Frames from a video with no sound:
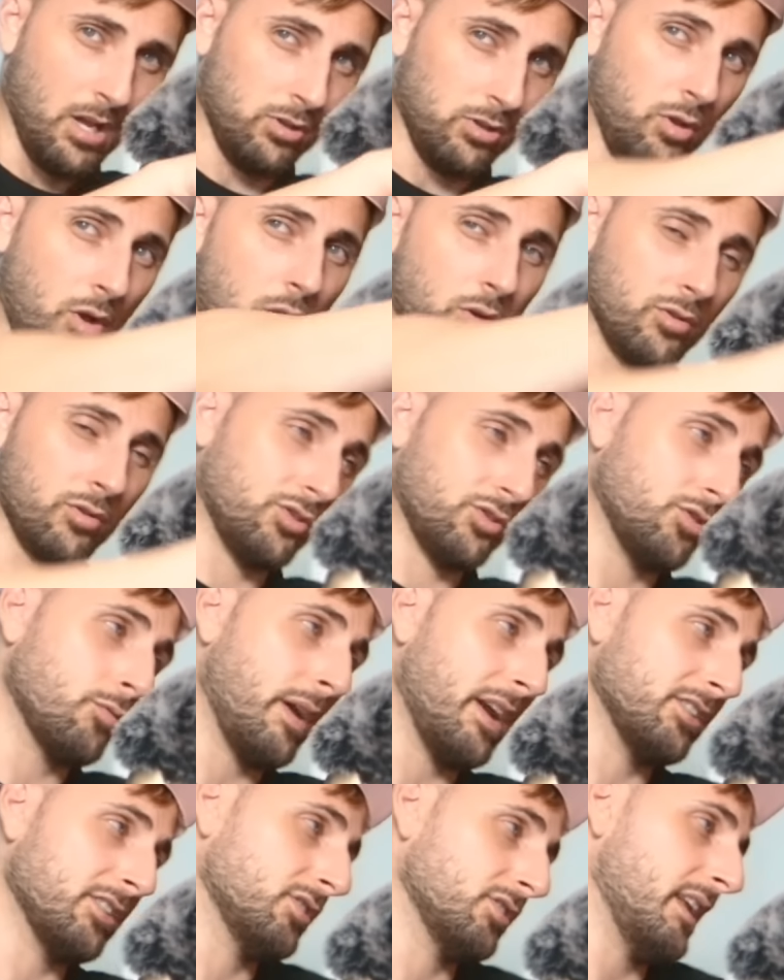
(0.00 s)
long
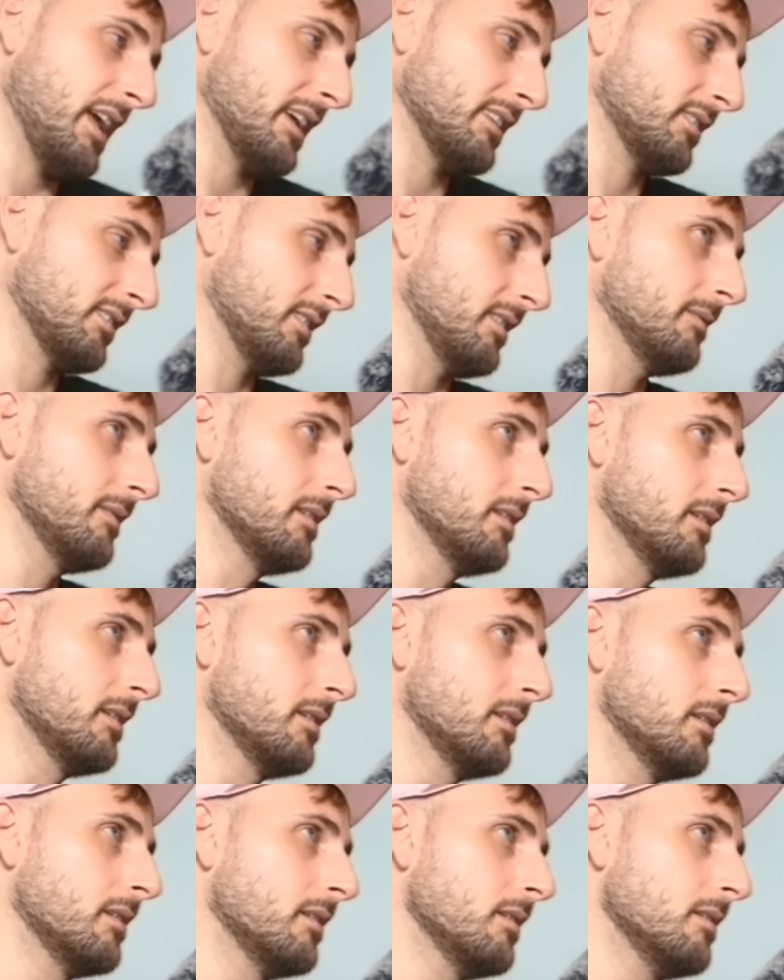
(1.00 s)
duration asset.
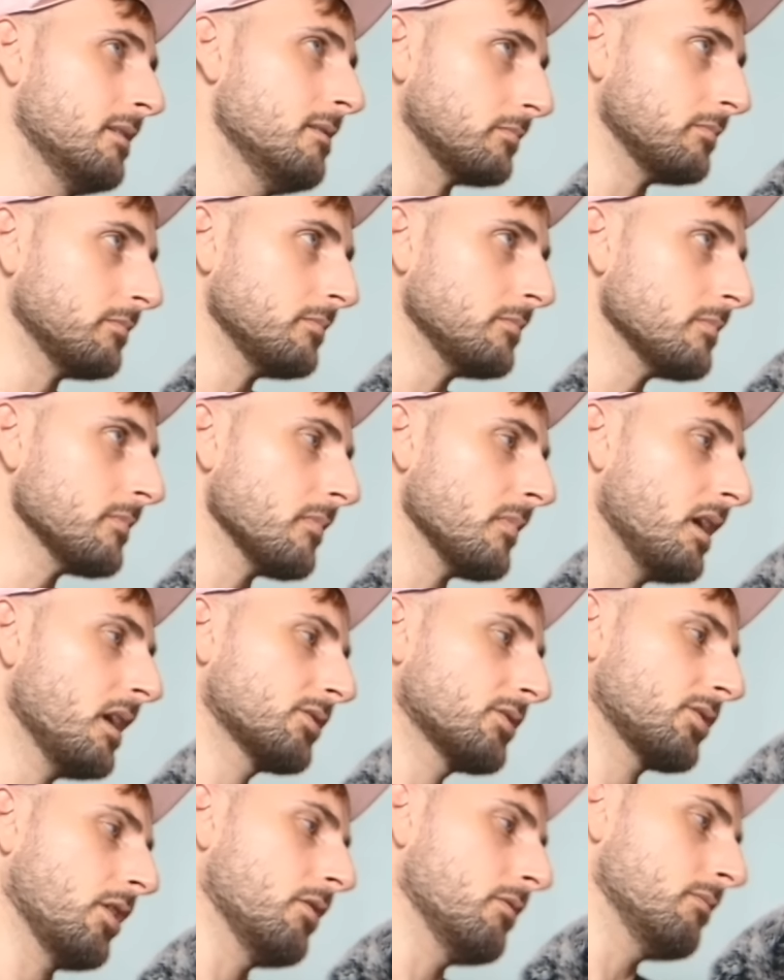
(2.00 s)

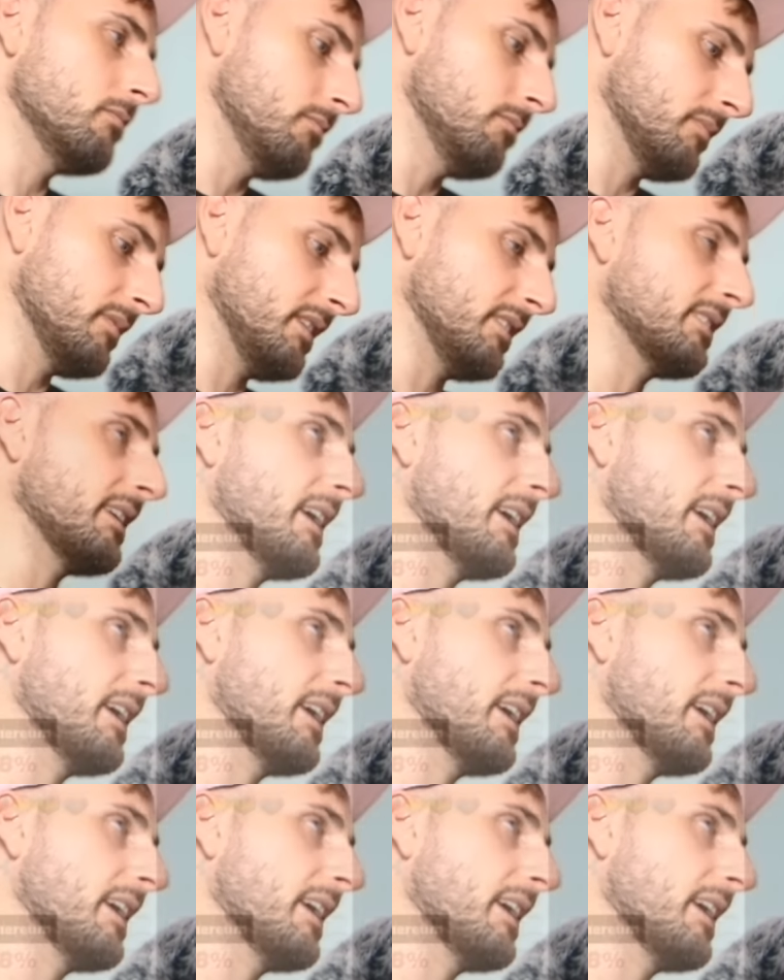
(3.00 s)
So this